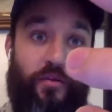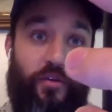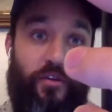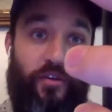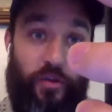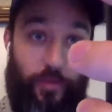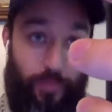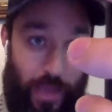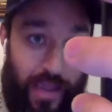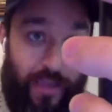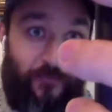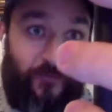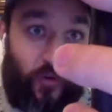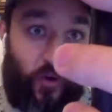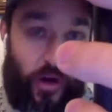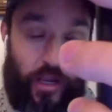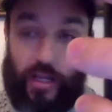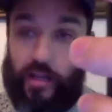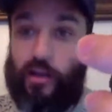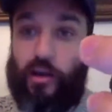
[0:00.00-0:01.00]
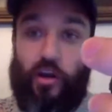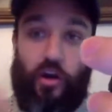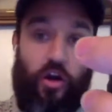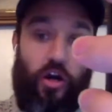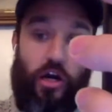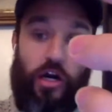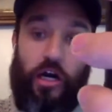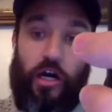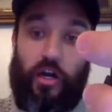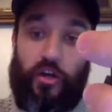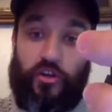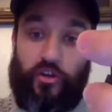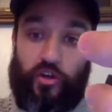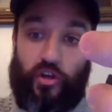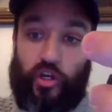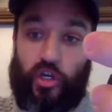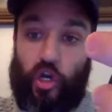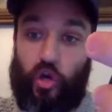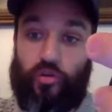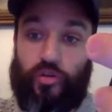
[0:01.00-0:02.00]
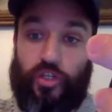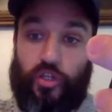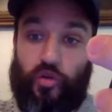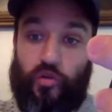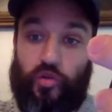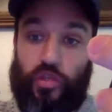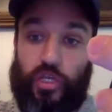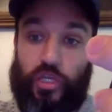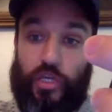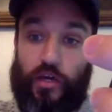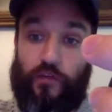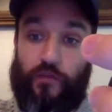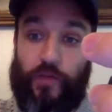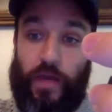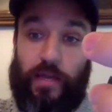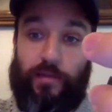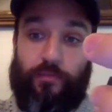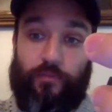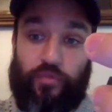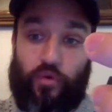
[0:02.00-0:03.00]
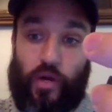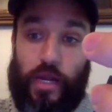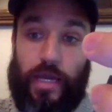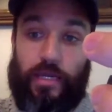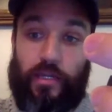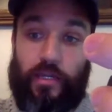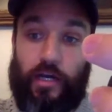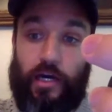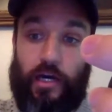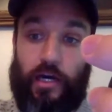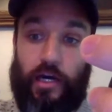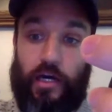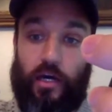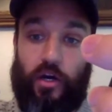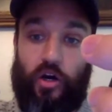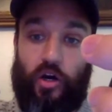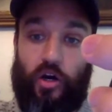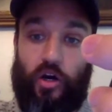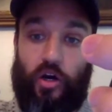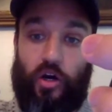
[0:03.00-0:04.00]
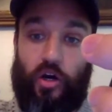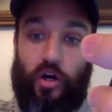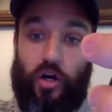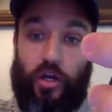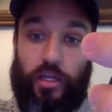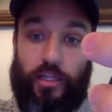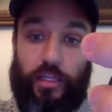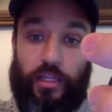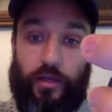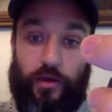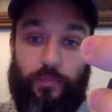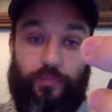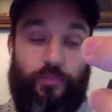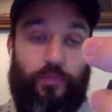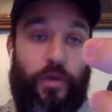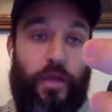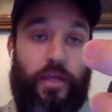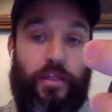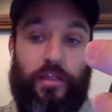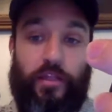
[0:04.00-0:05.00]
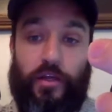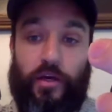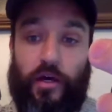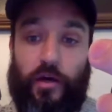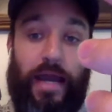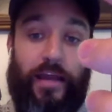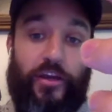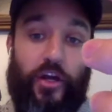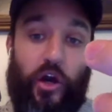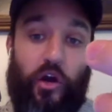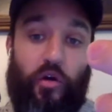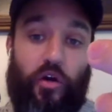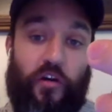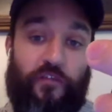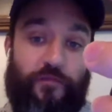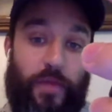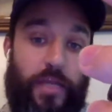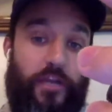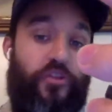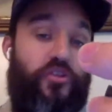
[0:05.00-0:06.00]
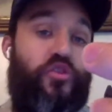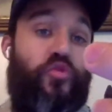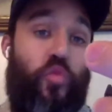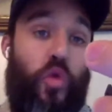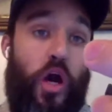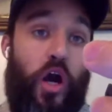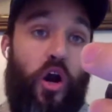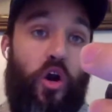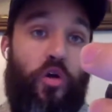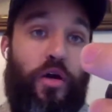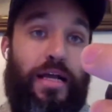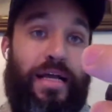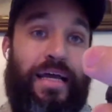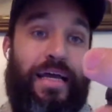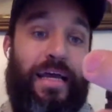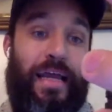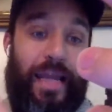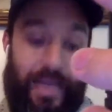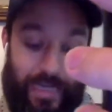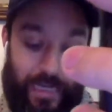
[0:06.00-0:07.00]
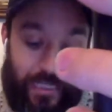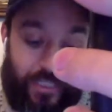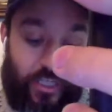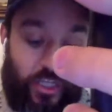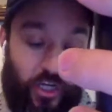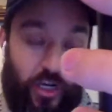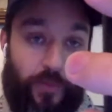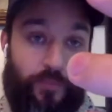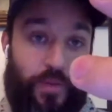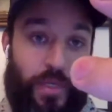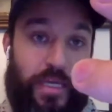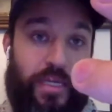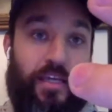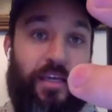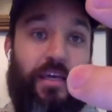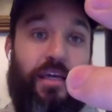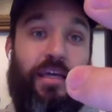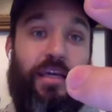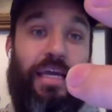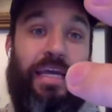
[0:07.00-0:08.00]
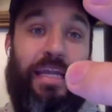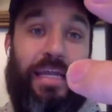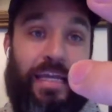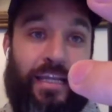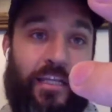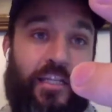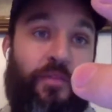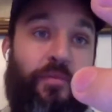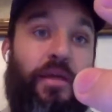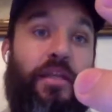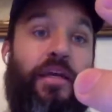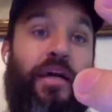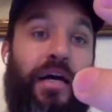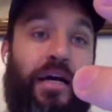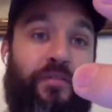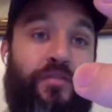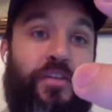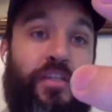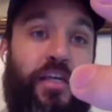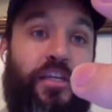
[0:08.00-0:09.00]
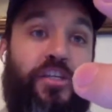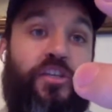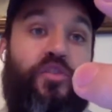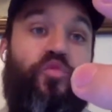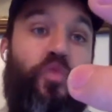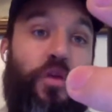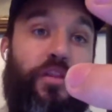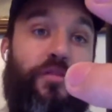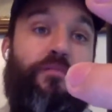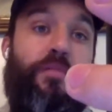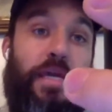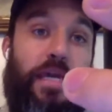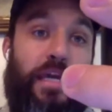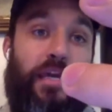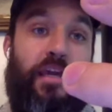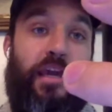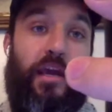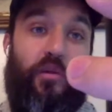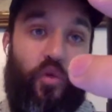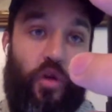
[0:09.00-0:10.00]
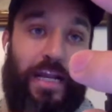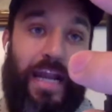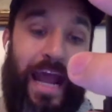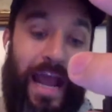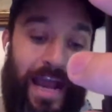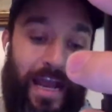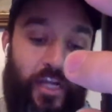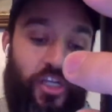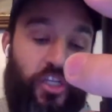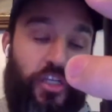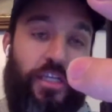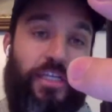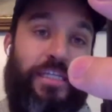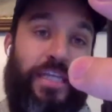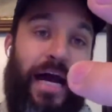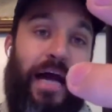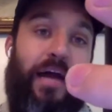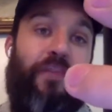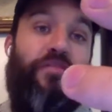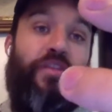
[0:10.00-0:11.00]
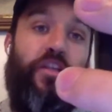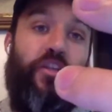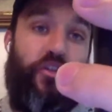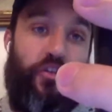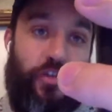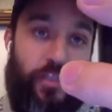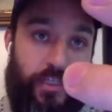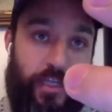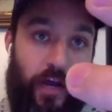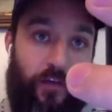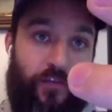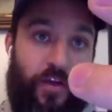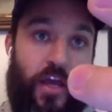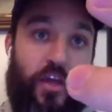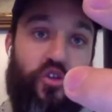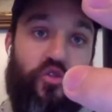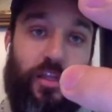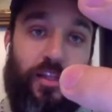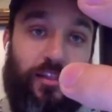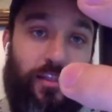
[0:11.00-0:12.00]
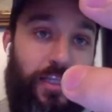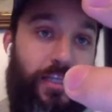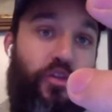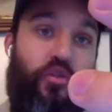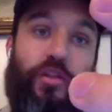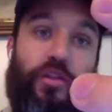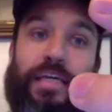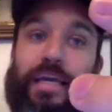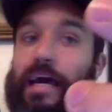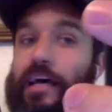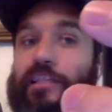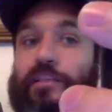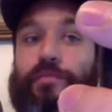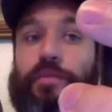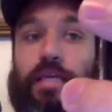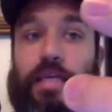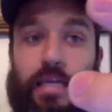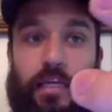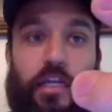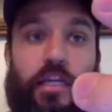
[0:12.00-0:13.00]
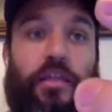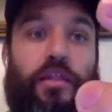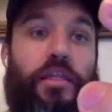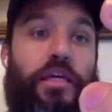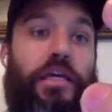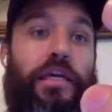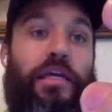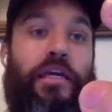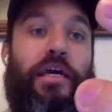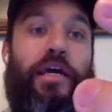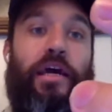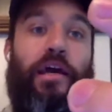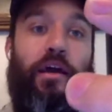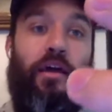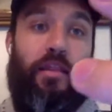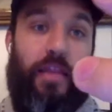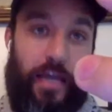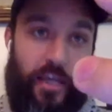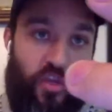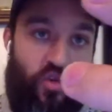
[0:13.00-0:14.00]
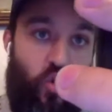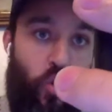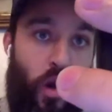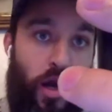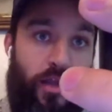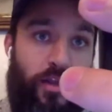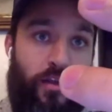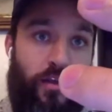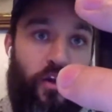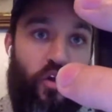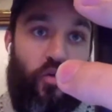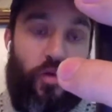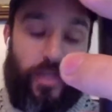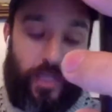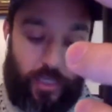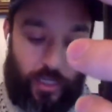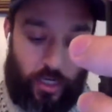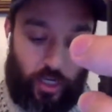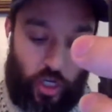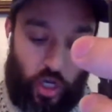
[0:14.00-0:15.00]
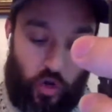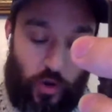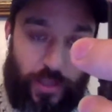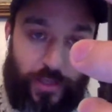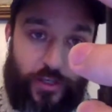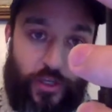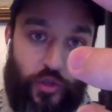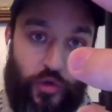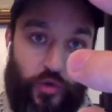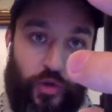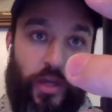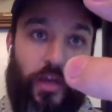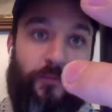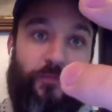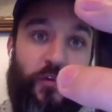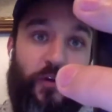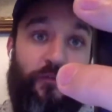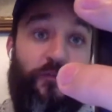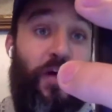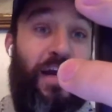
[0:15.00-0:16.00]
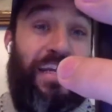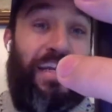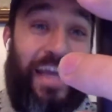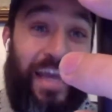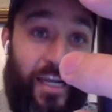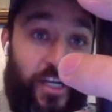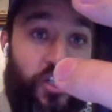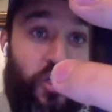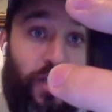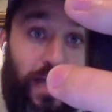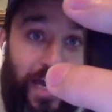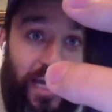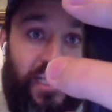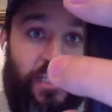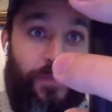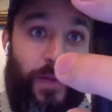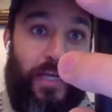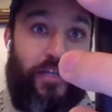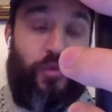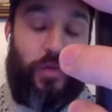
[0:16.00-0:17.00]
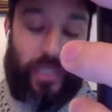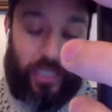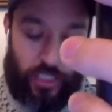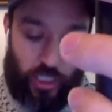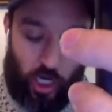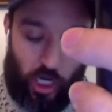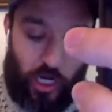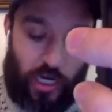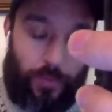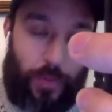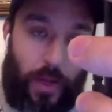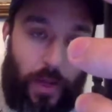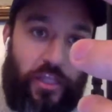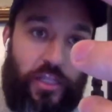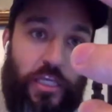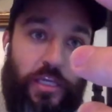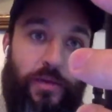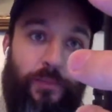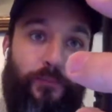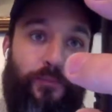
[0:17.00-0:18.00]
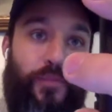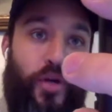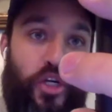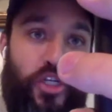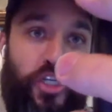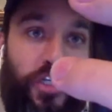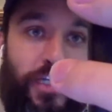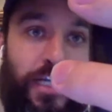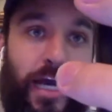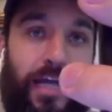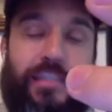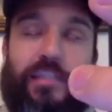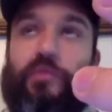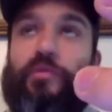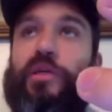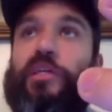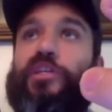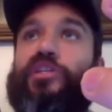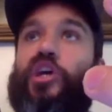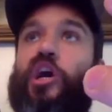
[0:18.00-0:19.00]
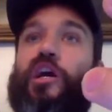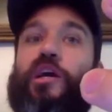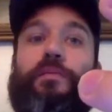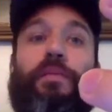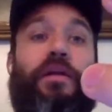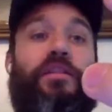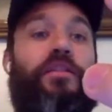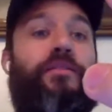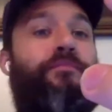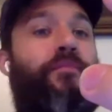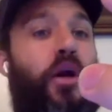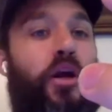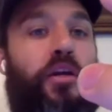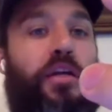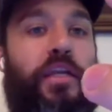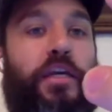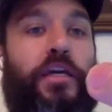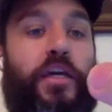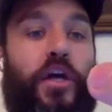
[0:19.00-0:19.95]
You're going to pay for it. You're going to go to the Eventbrite in the bio of Makers Row, and it's going to be an intimate conversation with me, and we're going to actually dive into your stuff. You can literally ask me anything that you want. We can go into the financial aspect. We can talk about the merchandising. We can talk about the marketing.